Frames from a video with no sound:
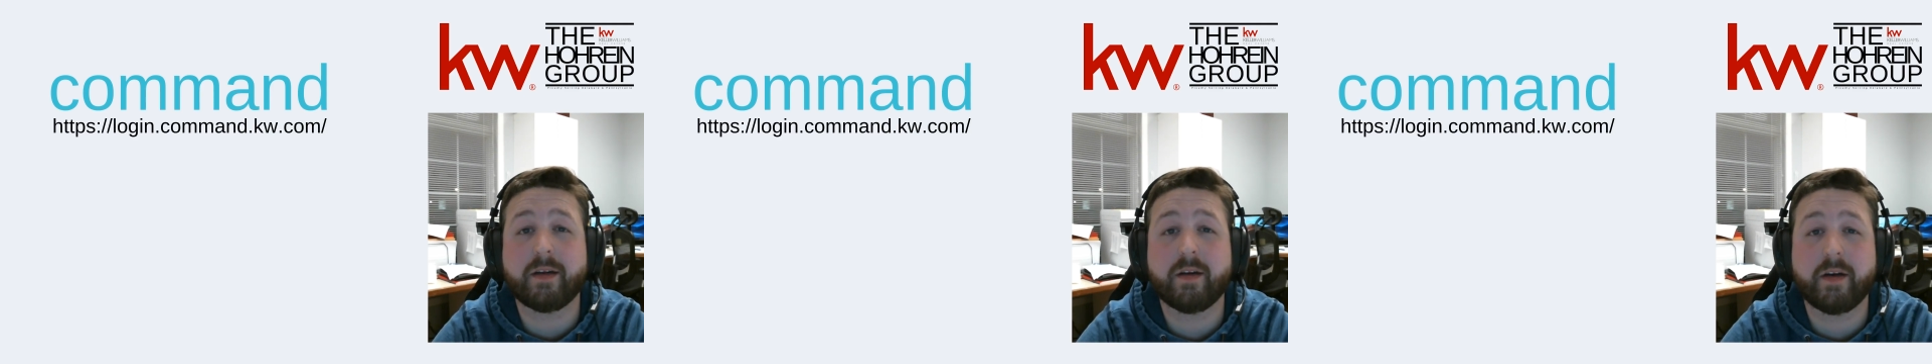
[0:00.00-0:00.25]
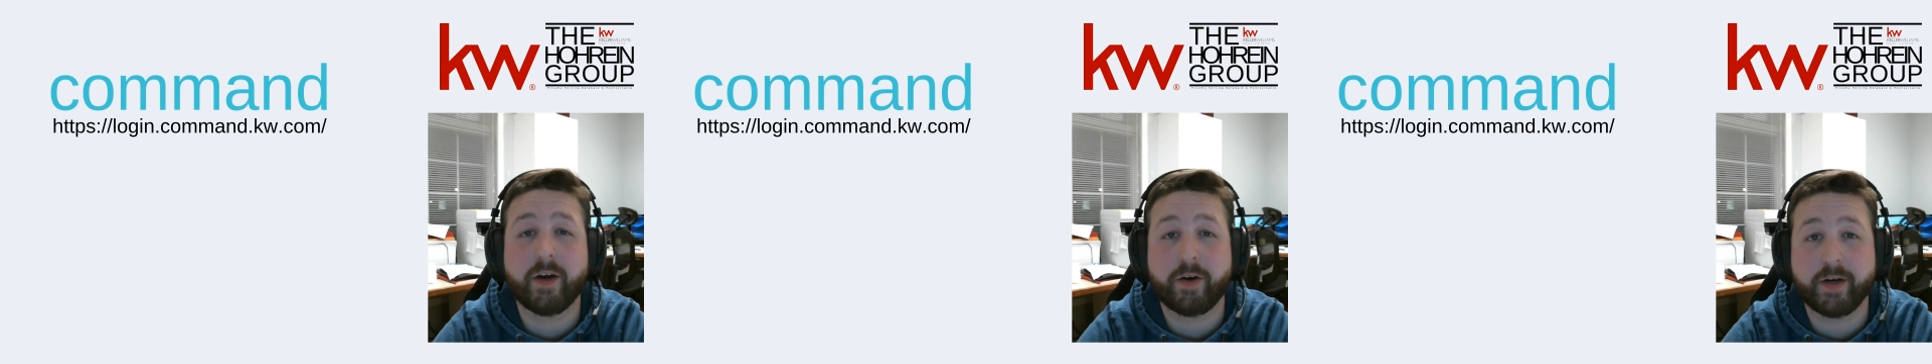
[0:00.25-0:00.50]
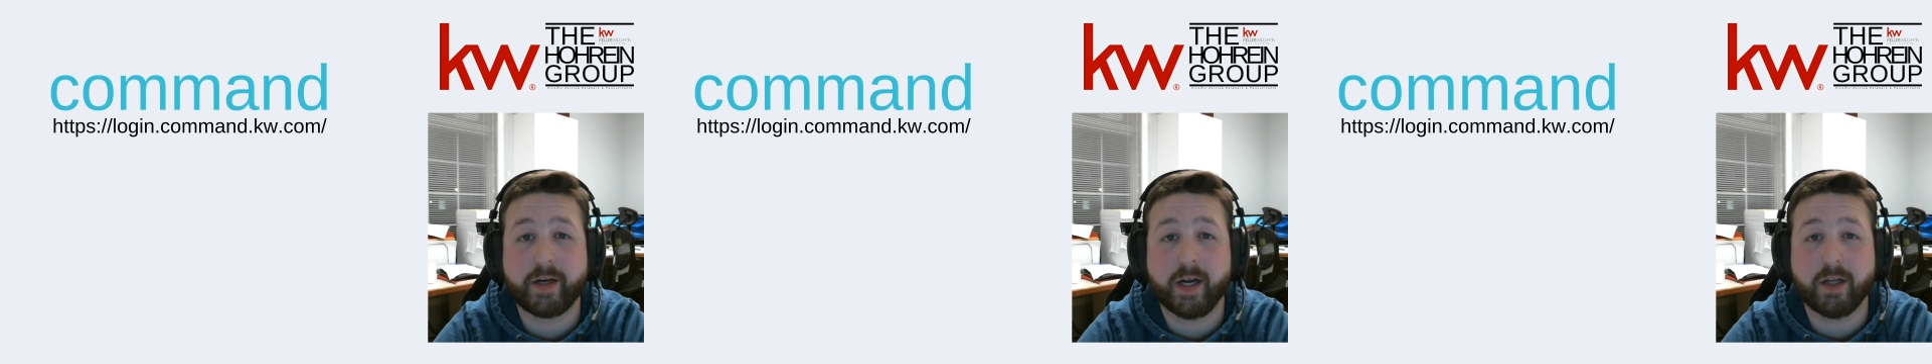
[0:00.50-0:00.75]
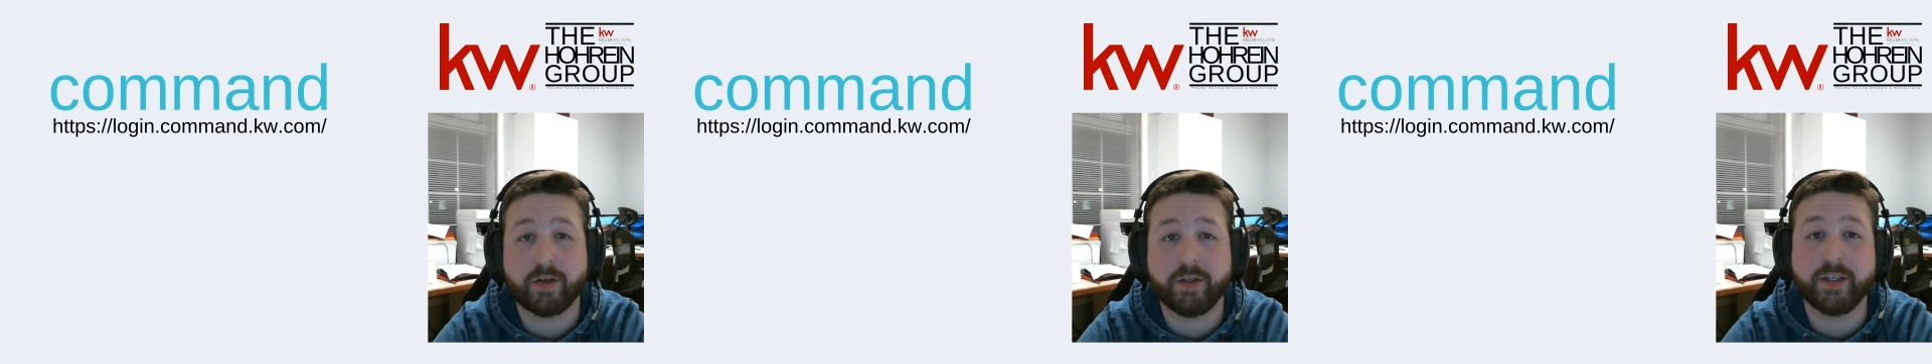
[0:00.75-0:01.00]
Gary
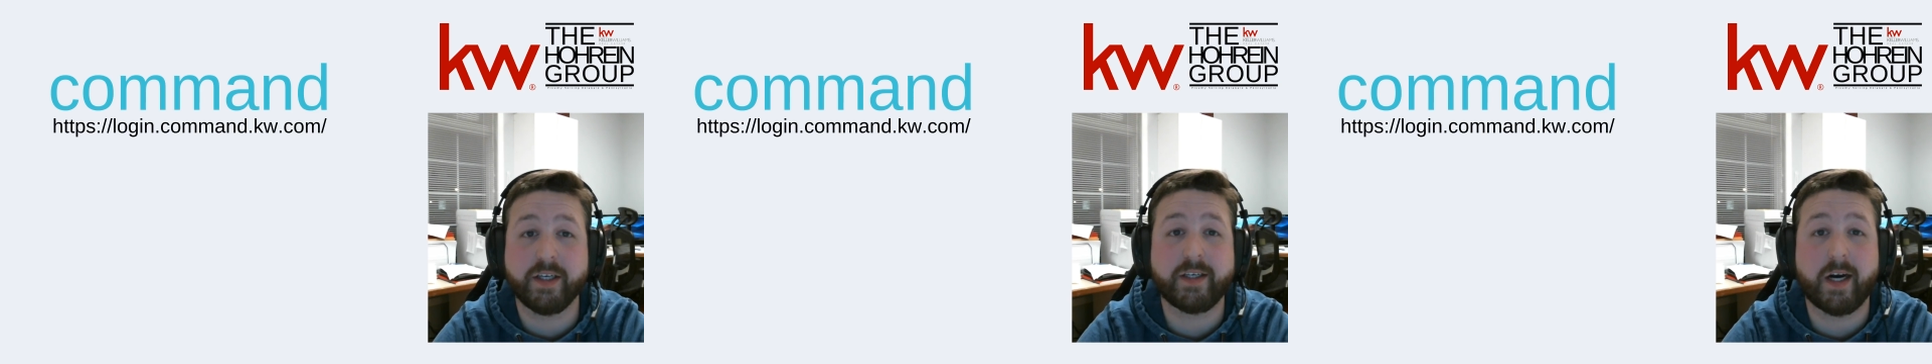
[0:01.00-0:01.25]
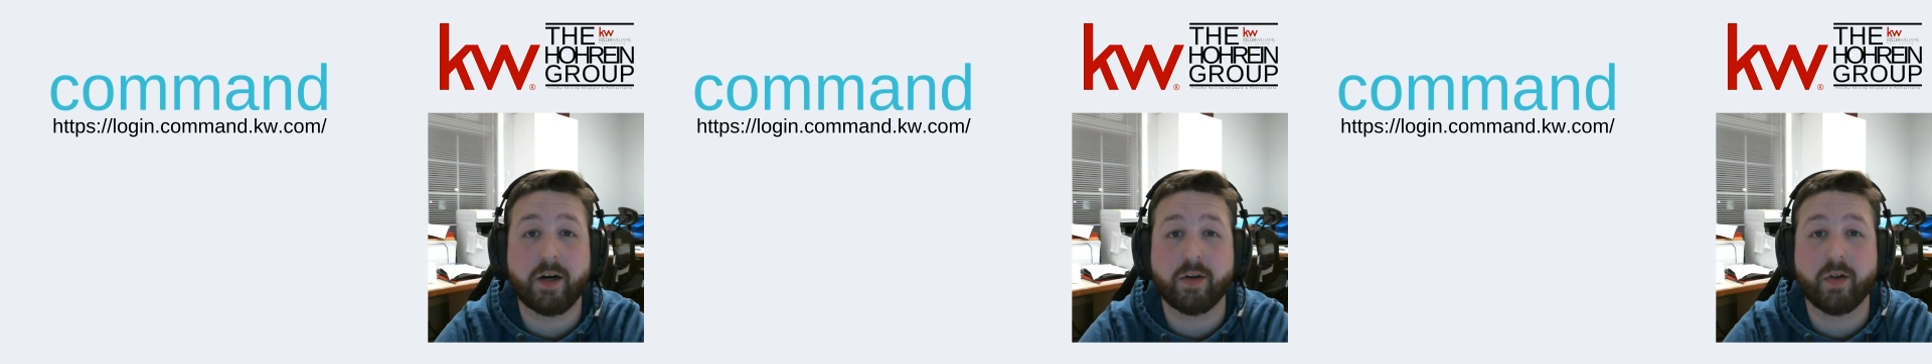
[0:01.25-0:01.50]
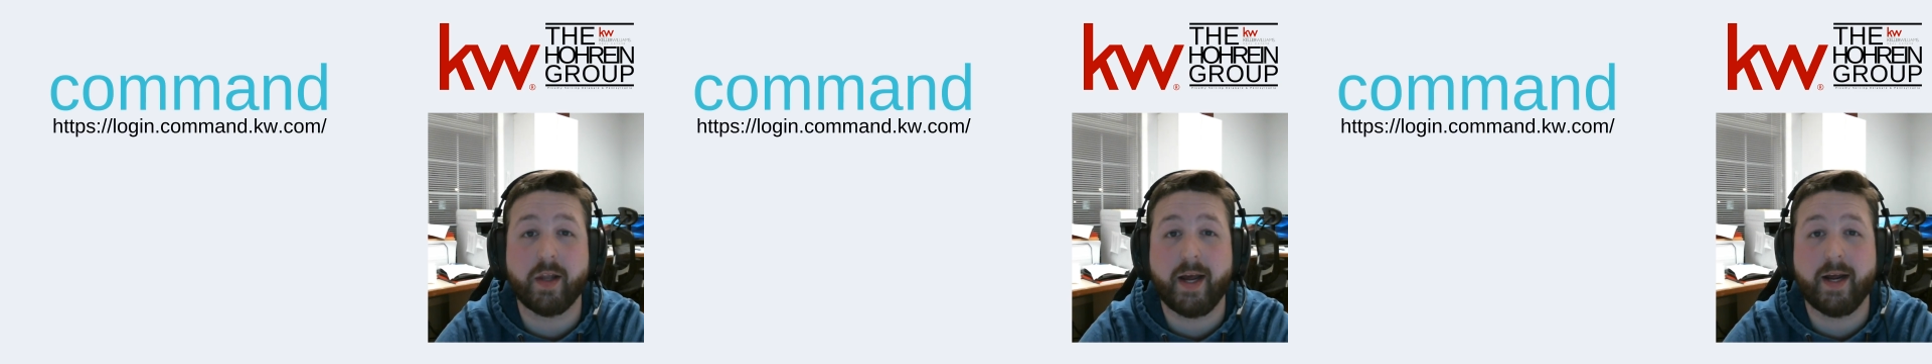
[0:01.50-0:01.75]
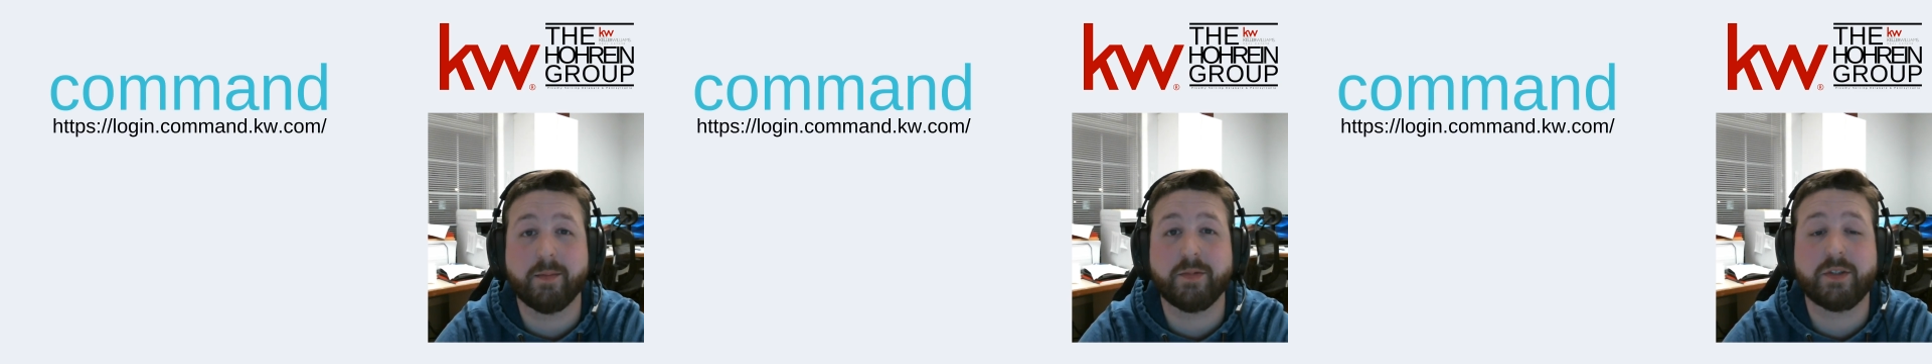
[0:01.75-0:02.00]
Keller and the entire
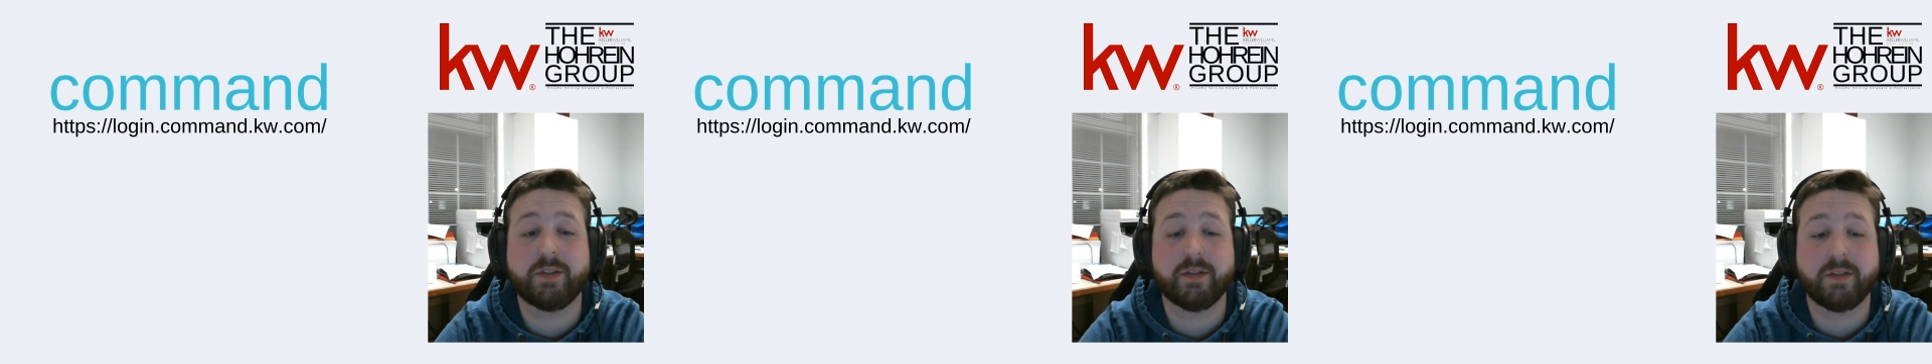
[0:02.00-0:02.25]
labs